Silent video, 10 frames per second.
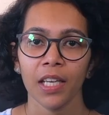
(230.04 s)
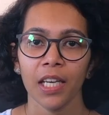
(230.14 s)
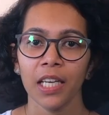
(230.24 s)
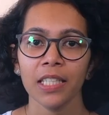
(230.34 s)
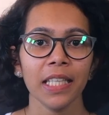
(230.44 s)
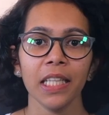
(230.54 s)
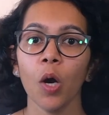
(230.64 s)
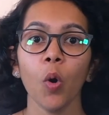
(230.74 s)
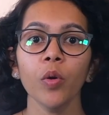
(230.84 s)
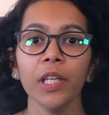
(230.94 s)
See, the
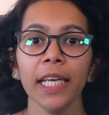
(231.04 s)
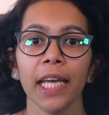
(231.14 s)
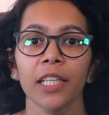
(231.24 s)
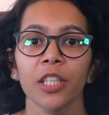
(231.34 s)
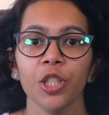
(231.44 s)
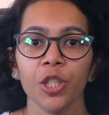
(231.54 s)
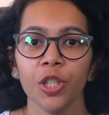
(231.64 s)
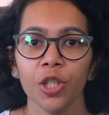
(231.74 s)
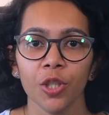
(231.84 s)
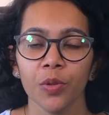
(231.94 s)
only addition
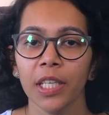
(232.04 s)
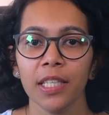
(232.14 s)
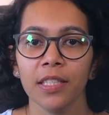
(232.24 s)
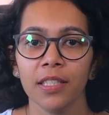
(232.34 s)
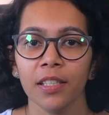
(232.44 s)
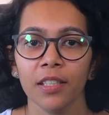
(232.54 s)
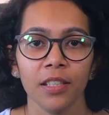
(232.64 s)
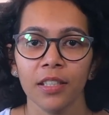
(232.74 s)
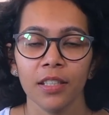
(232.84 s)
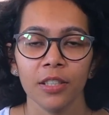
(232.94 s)
to the
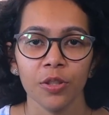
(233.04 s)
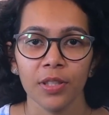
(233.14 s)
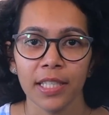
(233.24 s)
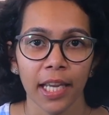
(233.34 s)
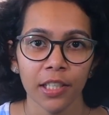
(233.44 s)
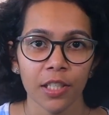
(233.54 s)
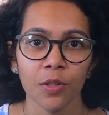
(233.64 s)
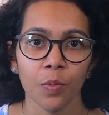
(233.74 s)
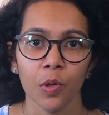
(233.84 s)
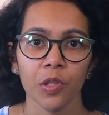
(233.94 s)

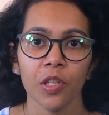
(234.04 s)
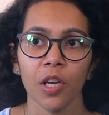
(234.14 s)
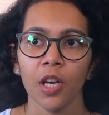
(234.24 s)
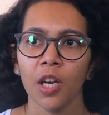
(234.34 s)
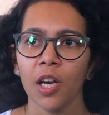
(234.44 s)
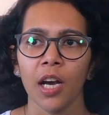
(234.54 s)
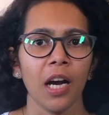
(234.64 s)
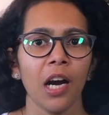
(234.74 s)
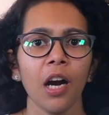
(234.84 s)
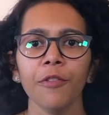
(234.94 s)
sentence was
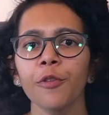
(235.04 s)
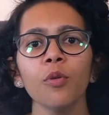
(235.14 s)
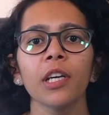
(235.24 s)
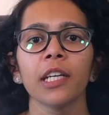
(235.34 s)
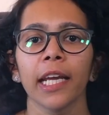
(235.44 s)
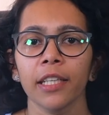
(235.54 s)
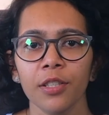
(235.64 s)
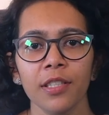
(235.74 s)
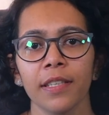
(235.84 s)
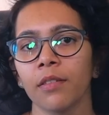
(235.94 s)
a few
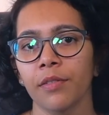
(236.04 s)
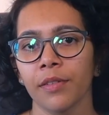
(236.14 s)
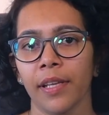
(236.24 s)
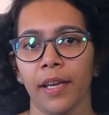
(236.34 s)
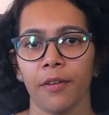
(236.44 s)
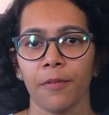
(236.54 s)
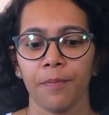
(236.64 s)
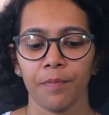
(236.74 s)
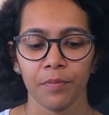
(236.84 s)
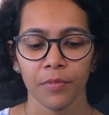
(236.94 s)
connectors here and there.
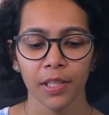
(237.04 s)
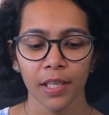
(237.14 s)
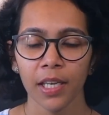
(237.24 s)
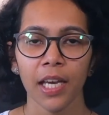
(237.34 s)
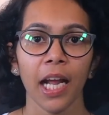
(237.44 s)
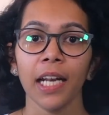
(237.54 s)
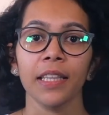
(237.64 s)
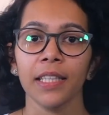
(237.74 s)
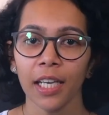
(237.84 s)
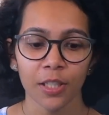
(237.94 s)
Okay,
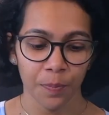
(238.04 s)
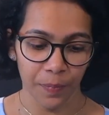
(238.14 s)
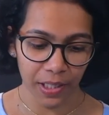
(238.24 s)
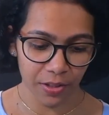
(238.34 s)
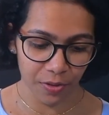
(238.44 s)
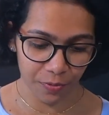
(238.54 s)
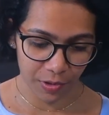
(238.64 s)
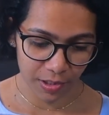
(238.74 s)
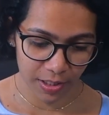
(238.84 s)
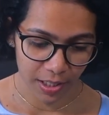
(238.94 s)
and that made the
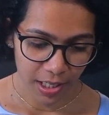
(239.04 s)
difference.